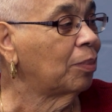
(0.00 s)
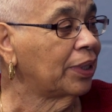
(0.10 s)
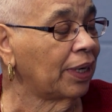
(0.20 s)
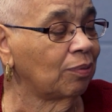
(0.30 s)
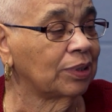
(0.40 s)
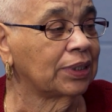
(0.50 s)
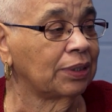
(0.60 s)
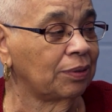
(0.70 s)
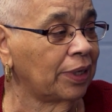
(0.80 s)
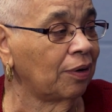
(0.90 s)
but they was
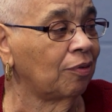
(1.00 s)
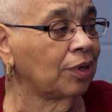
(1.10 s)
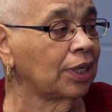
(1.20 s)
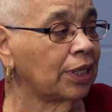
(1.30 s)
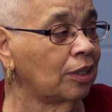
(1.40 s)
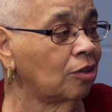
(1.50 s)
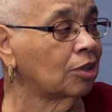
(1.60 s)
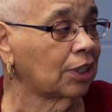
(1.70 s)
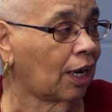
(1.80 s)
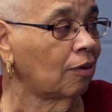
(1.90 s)
they, they really
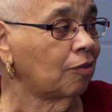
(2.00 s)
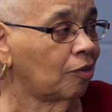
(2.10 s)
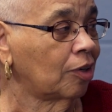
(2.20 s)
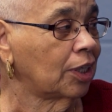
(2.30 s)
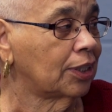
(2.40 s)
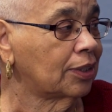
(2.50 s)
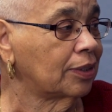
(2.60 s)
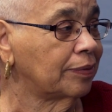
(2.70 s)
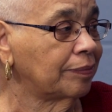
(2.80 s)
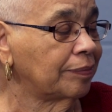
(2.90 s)
looked out for
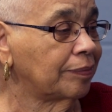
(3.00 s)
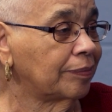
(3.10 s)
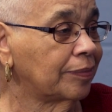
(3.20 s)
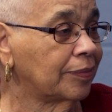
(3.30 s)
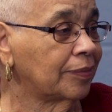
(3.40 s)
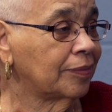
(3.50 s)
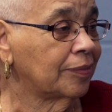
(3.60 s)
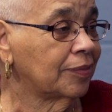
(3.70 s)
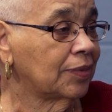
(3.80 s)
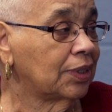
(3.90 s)
us.
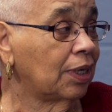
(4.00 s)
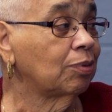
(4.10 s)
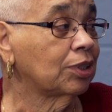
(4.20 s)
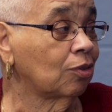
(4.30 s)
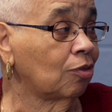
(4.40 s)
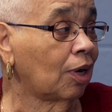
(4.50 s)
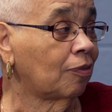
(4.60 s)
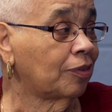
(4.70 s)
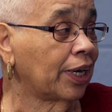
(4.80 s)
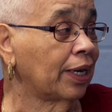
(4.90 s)
It was a
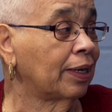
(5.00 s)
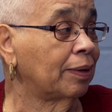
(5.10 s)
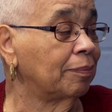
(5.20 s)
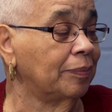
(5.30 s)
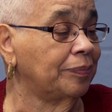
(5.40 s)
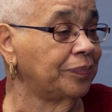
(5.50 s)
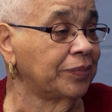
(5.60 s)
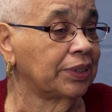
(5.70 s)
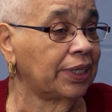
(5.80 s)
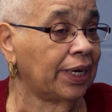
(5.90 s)
rough time,
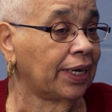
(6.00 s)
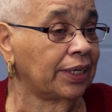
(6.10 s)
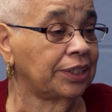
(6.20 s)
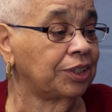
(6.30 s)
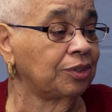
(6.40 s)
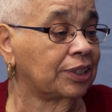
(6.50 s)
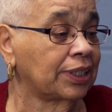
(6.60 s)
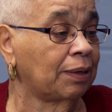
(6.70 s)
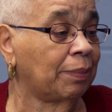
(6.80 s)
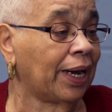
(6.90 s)
and now that you can
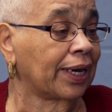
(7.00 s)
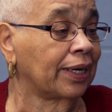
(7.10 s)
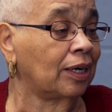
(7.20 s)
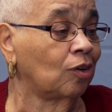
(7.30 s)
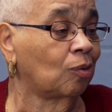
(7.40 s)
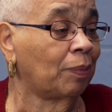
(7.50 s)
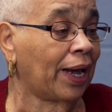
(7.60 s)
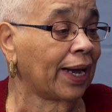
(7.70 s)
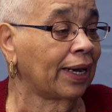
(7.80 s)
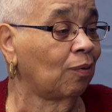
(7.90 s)
sit back and look
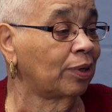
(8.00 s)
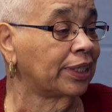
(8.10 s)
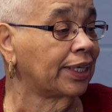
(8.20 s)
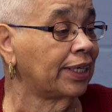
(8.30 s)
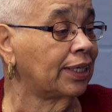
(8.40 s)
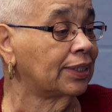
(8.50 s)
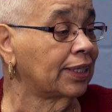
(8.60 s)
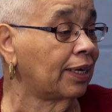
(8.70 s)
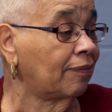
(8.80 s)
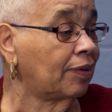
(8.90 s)
back at what the kids
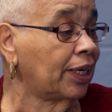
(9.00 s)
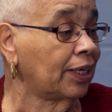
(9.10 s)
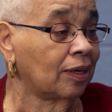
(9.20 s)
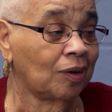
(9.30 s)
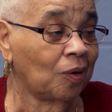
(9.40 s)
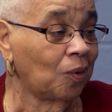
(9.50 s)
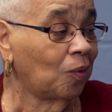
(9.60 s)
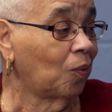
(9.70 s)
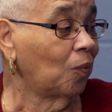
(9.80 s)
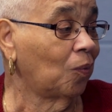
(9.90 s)
have now,
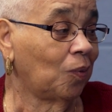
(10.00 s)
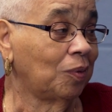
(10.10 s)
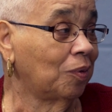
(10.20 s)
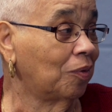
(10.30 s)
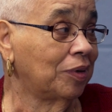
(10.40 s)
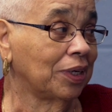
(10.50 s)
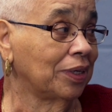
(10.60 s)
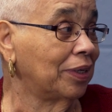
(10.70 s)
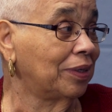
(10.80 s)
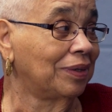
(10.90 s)
we were
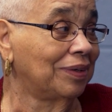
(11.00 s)
really,